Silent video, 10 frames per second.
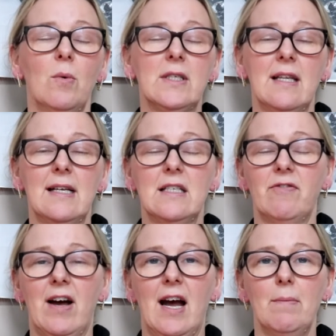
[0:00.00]
which I think is
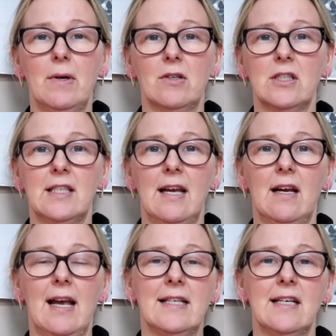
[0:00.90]
fine because they
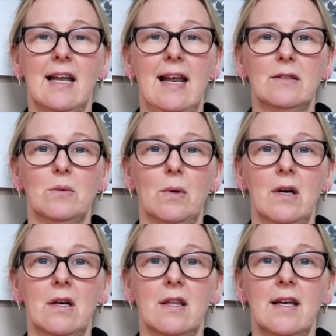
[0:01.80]
get to connect with one
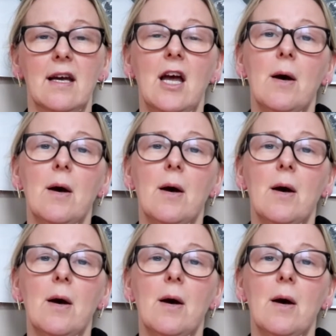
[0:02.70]
another,